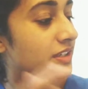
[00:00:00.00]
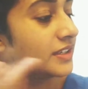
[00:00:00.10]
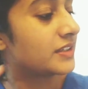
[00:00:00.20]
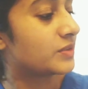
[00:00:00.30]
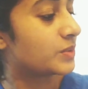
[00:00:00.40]

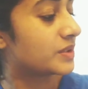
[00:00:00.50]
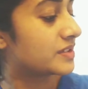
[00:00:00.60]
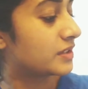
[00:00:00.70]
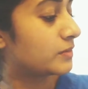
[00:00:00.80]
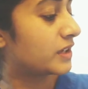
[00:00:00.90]
It was
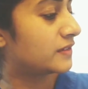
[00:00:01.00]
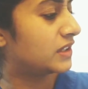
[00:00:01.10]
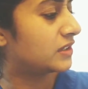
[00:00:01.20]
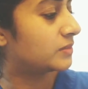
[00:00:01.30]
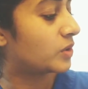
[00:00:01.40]
said by
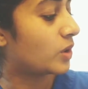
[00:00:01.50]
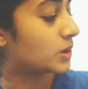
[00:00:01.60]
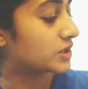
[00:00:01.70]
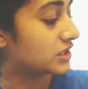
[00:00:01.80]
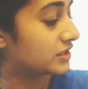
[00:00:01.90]
William
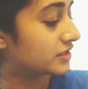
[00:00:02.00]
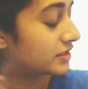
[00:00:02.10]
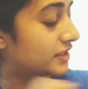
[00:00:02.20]
Osler.